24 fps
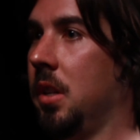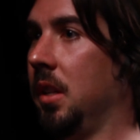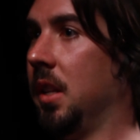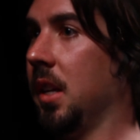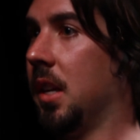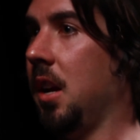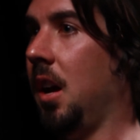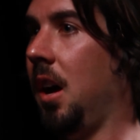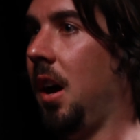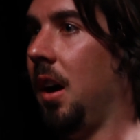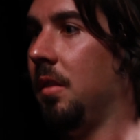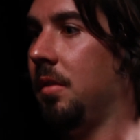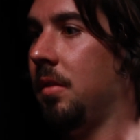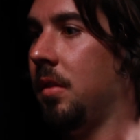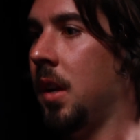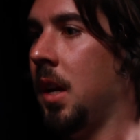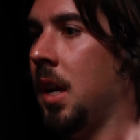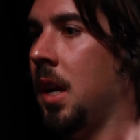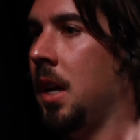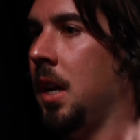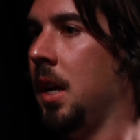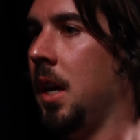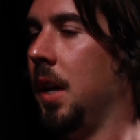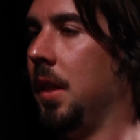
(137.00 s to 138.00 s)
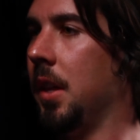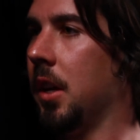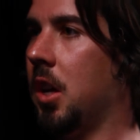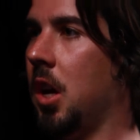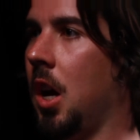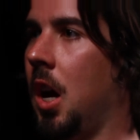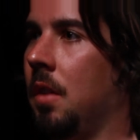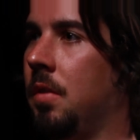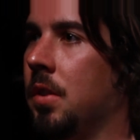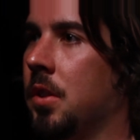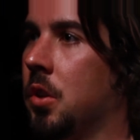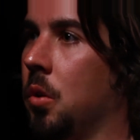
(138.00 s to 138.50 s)
did the cuff. And the
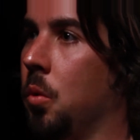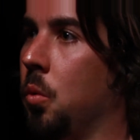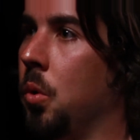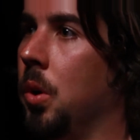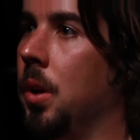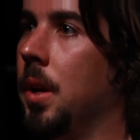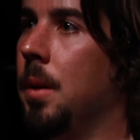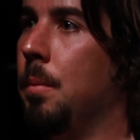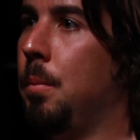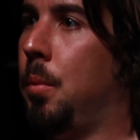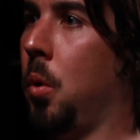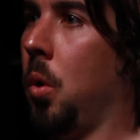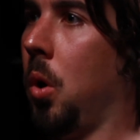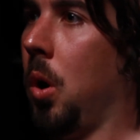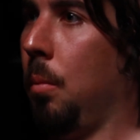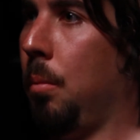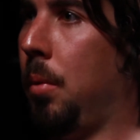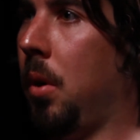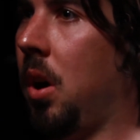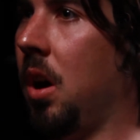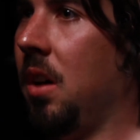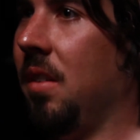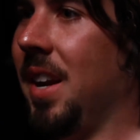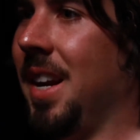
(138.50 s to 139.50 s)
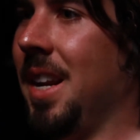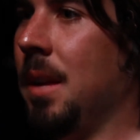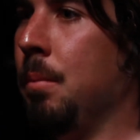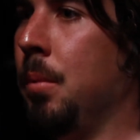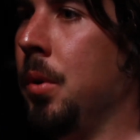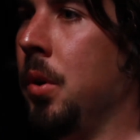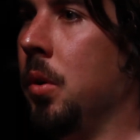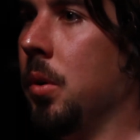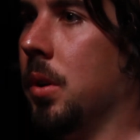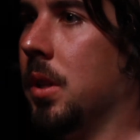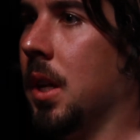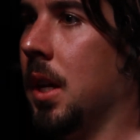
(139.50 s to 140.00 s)
cuff is a really important part of any
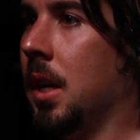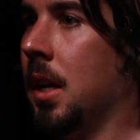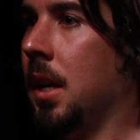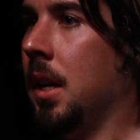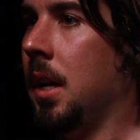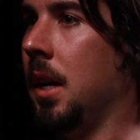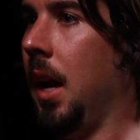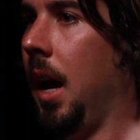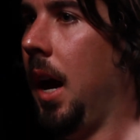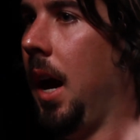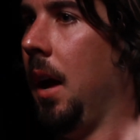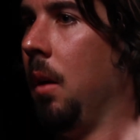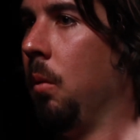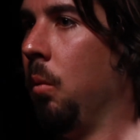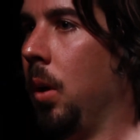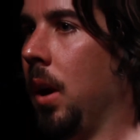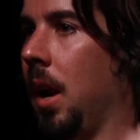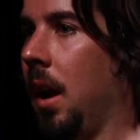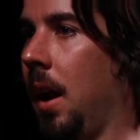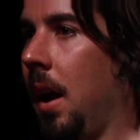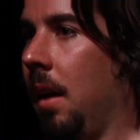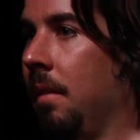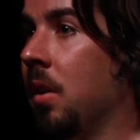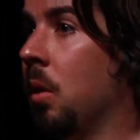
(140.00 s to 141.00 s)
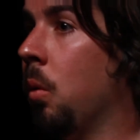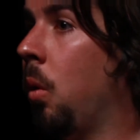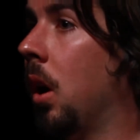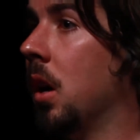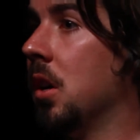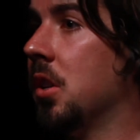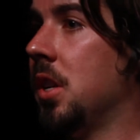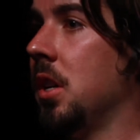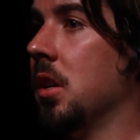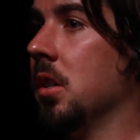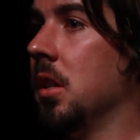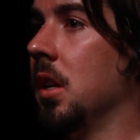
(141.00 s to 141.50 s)
boot. And what every water
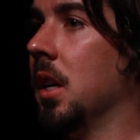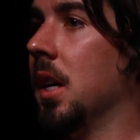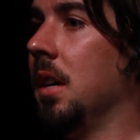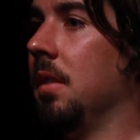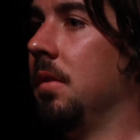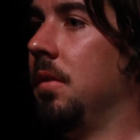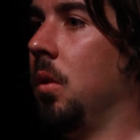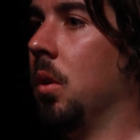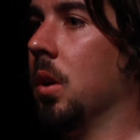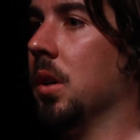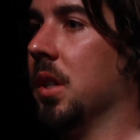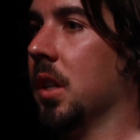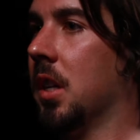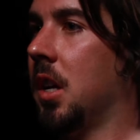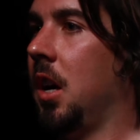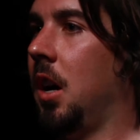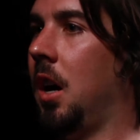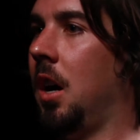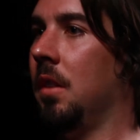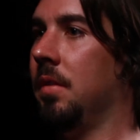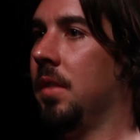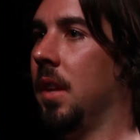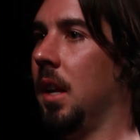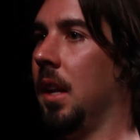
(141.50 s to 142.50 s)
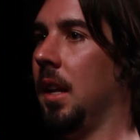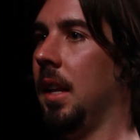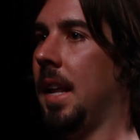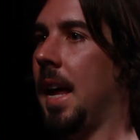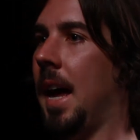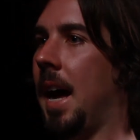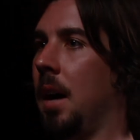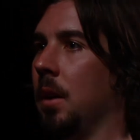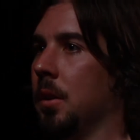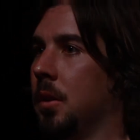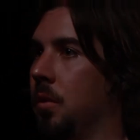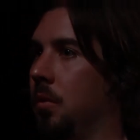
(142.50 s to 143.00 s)
skier is looking for is a cuff that
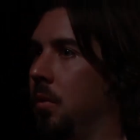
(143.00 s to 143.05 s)
allows